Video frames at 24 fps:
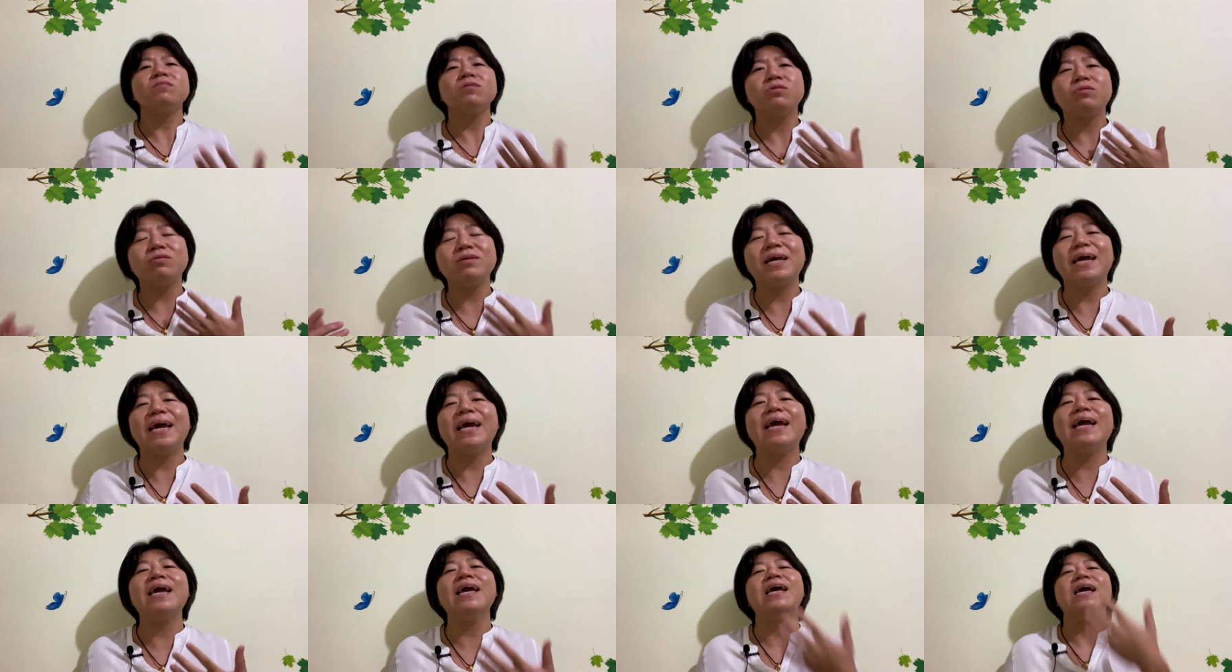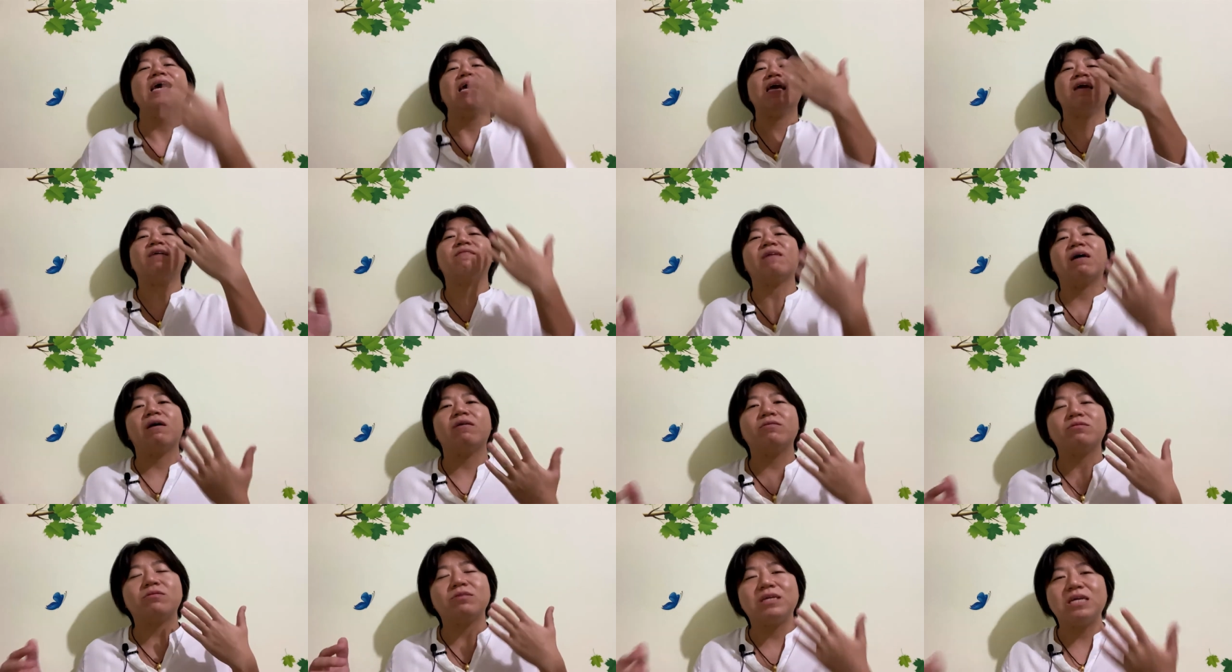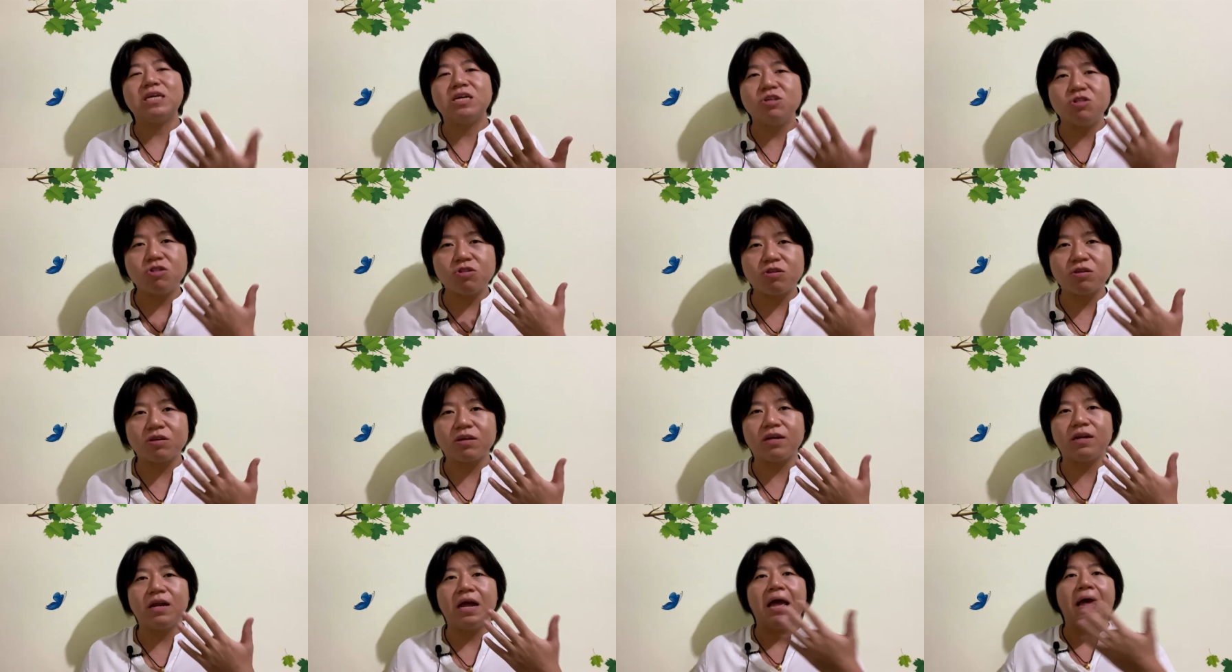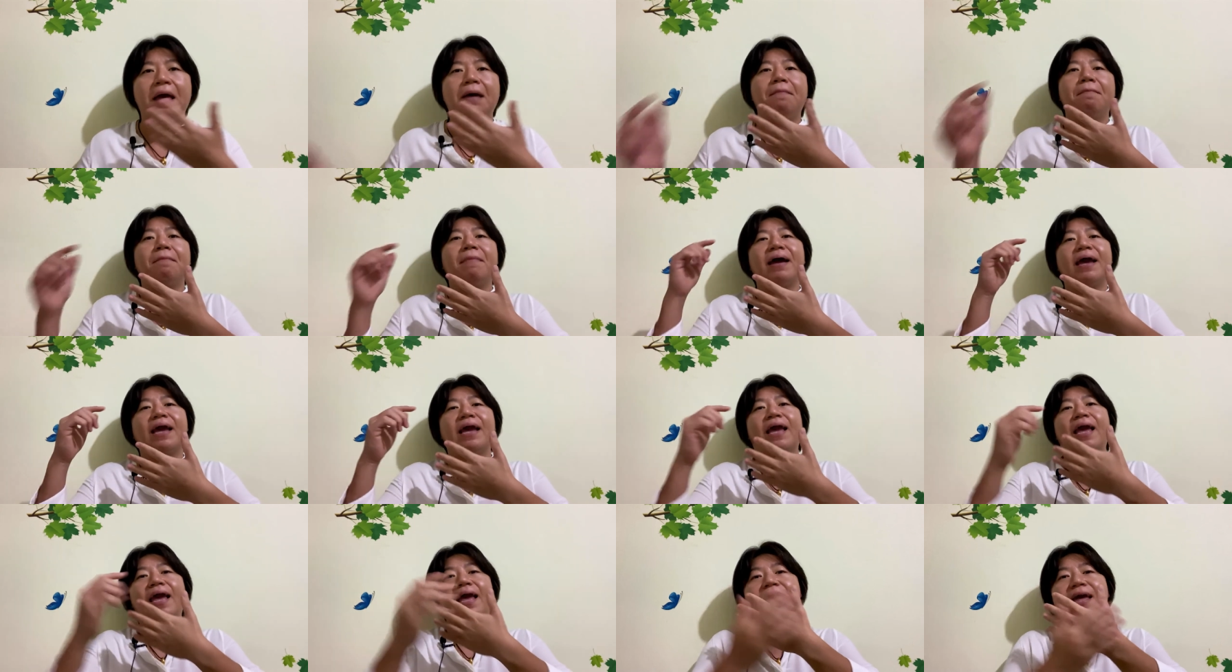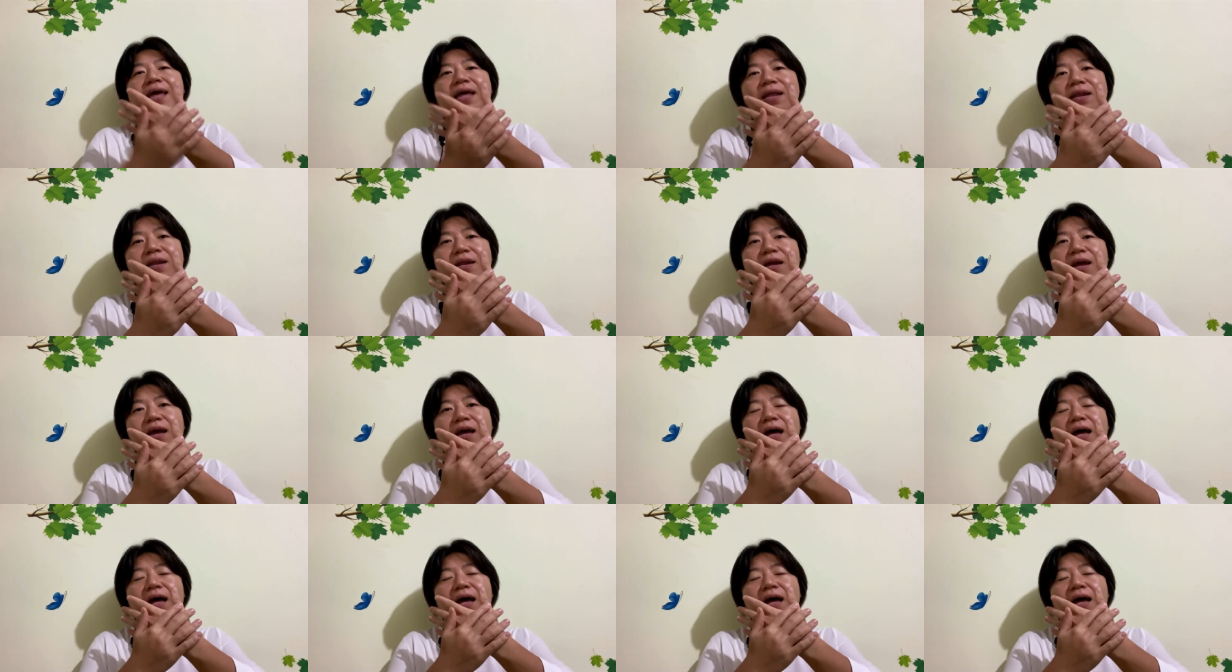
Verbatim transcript: Today, if I were to injure my hand,